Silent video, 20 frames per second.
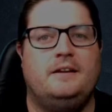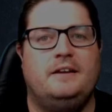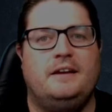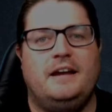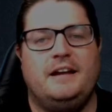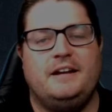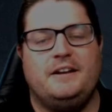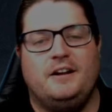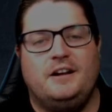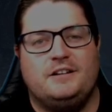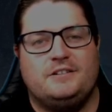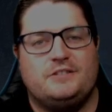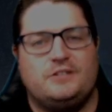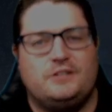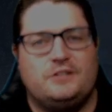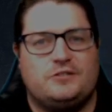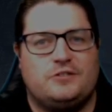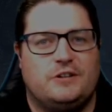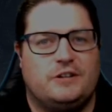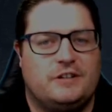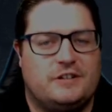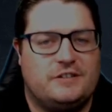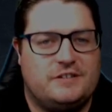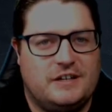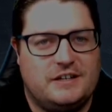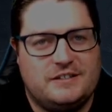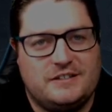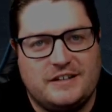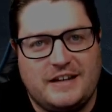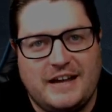Hey guys, OzGrillus
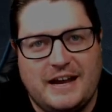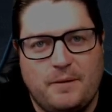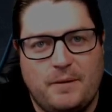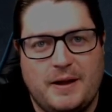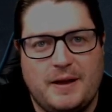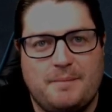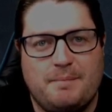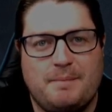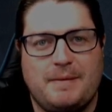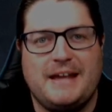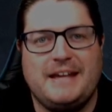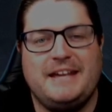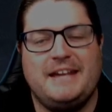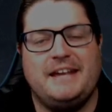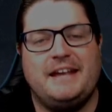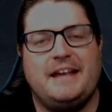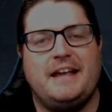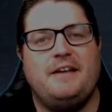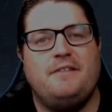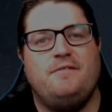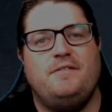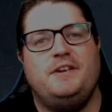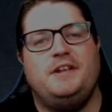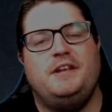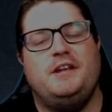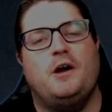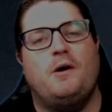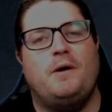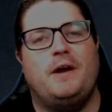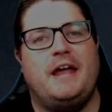here. Today we're making a
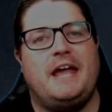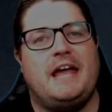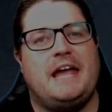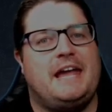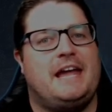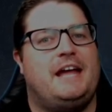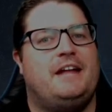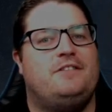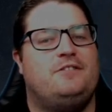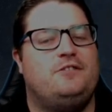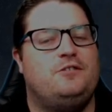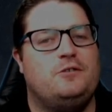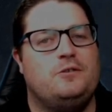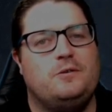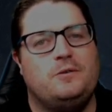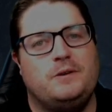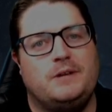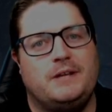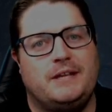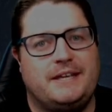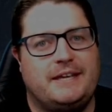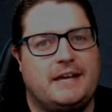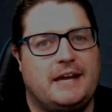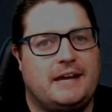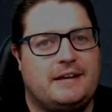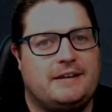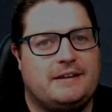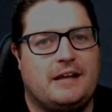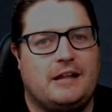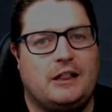video on how to
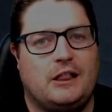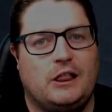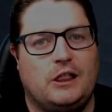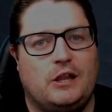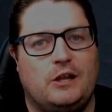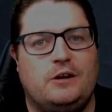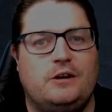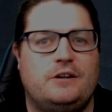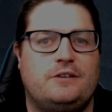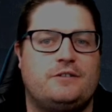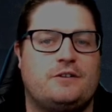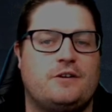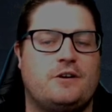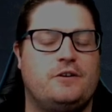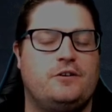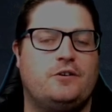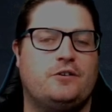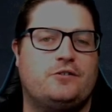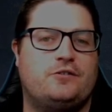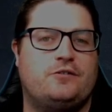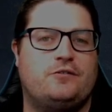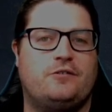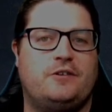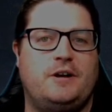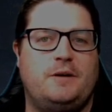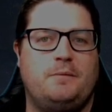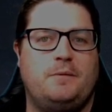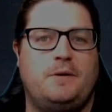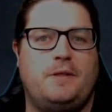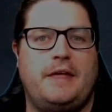get alerts on your
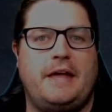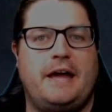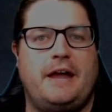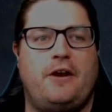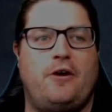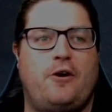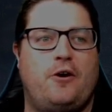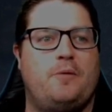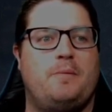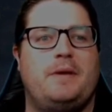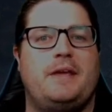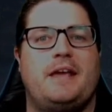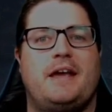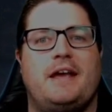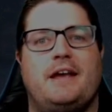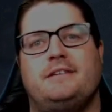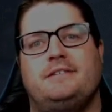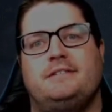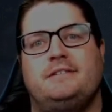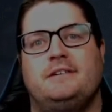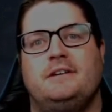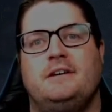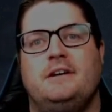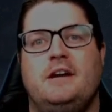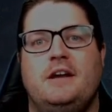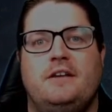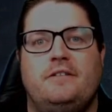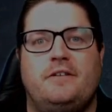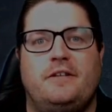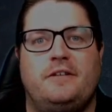stream without OBS.
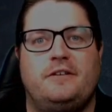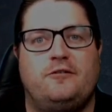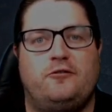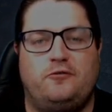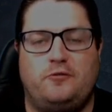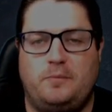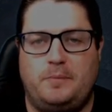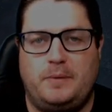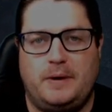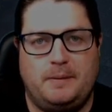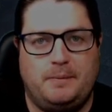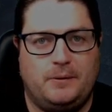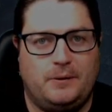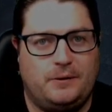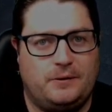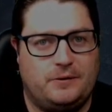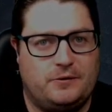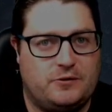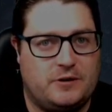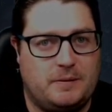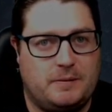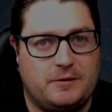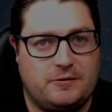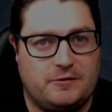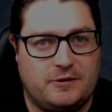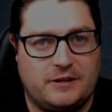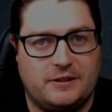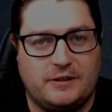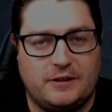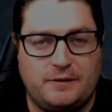So this is for people who are streaming
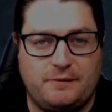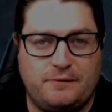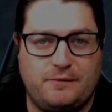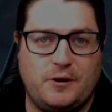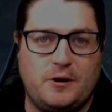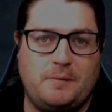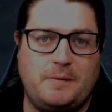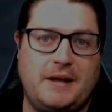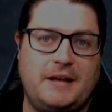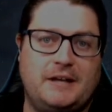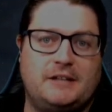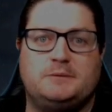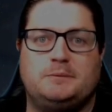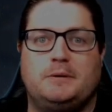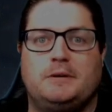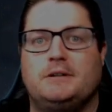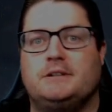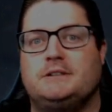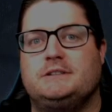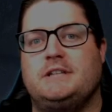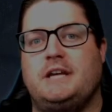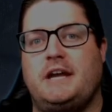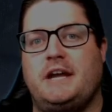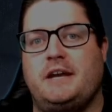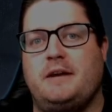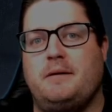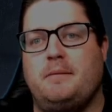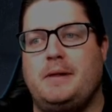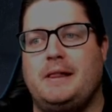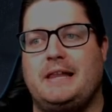directly from Xbox
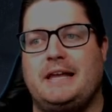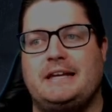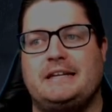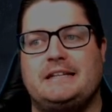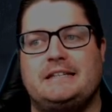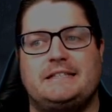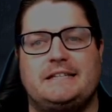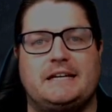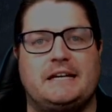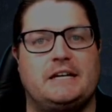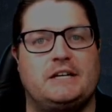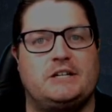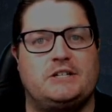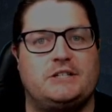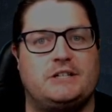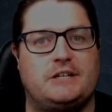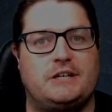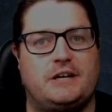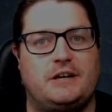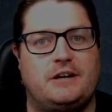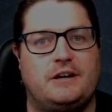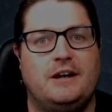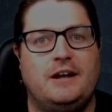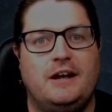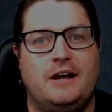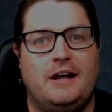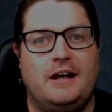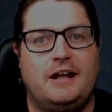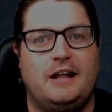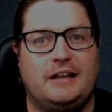and PlayStation.
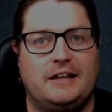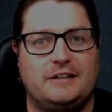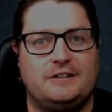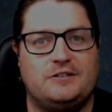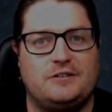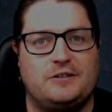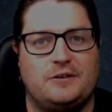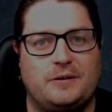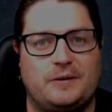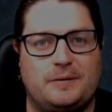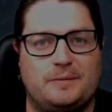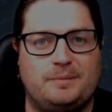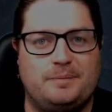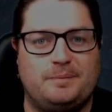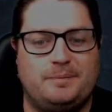Let's do it.